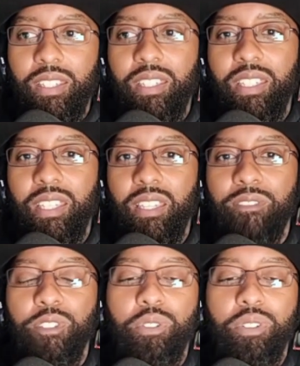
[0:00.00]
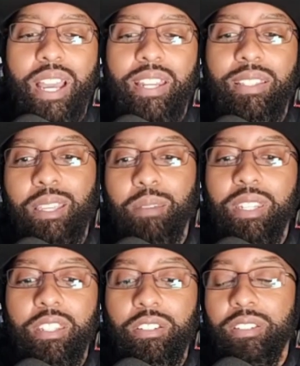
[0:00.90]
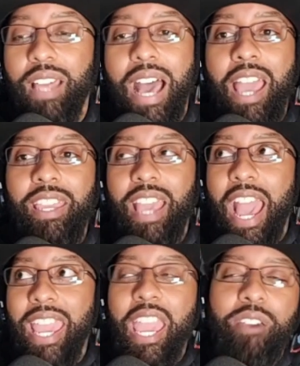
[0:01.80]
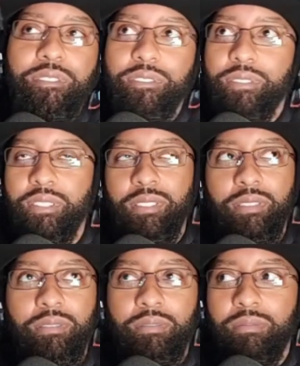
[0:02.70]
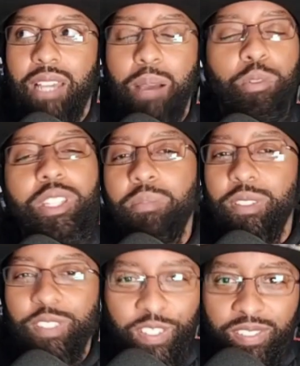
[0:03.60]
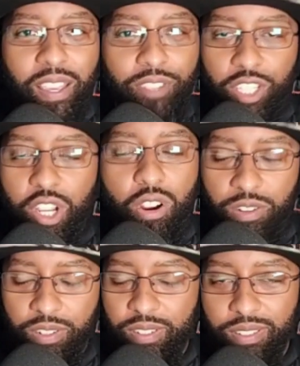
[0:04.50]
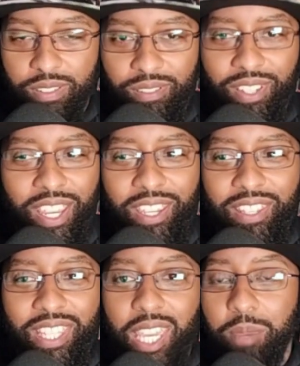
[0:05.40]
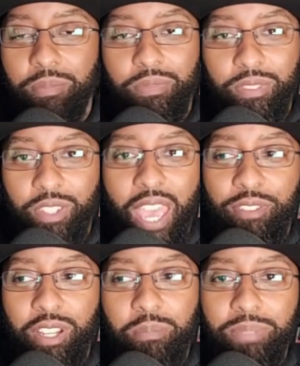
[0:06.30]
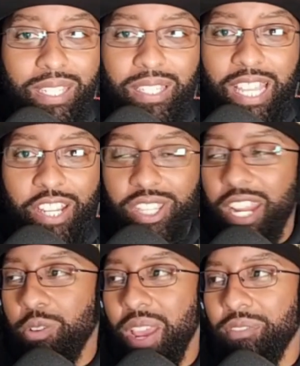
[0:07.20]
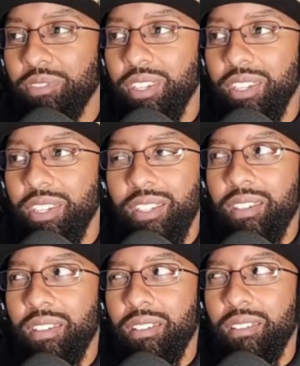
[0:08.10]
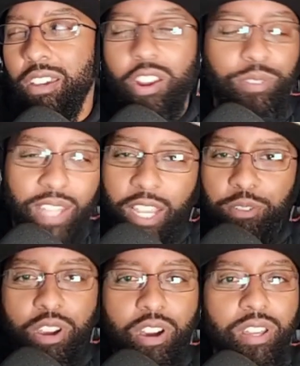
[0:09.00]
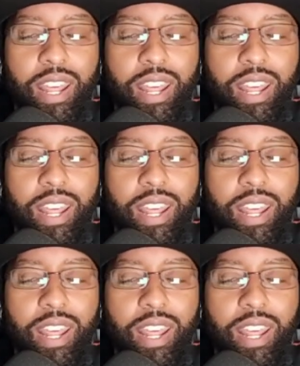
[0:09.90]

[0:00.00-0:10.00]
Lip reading: If you're kind of limited on, I'm only missing 7 cards, okay, in the game to have a complete collection. I don't have Stegron.